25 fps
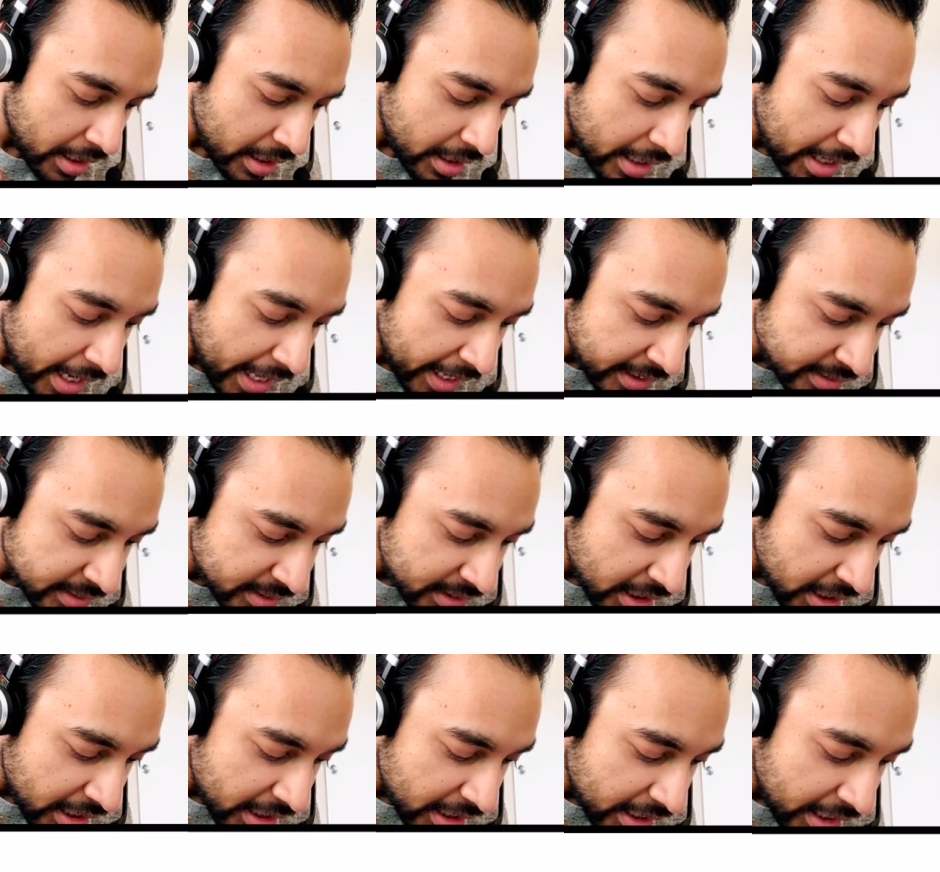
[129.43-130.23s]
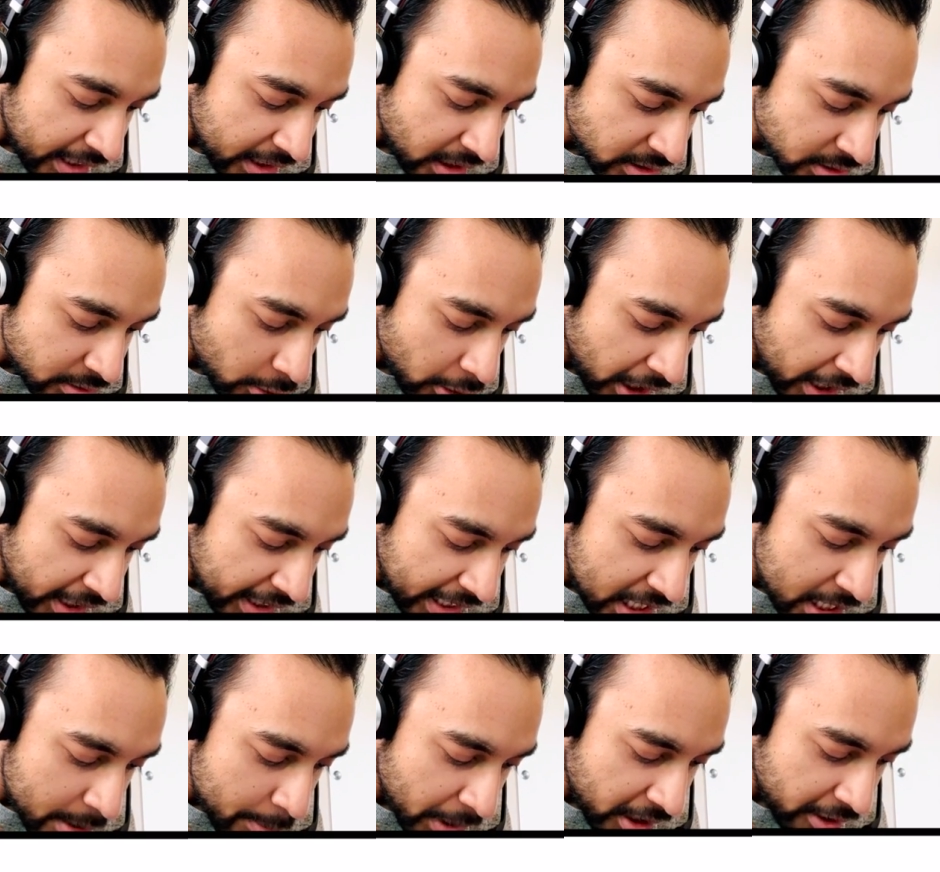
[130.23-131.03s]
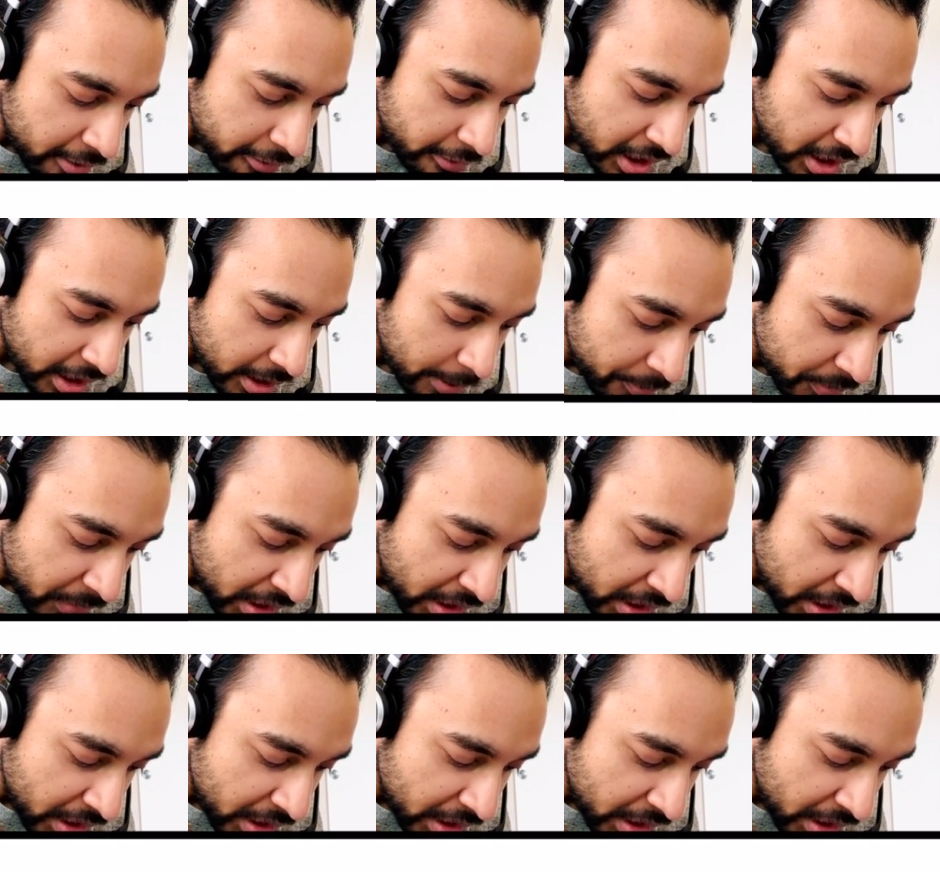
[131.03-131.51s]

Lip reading: Next, let us look at element 1.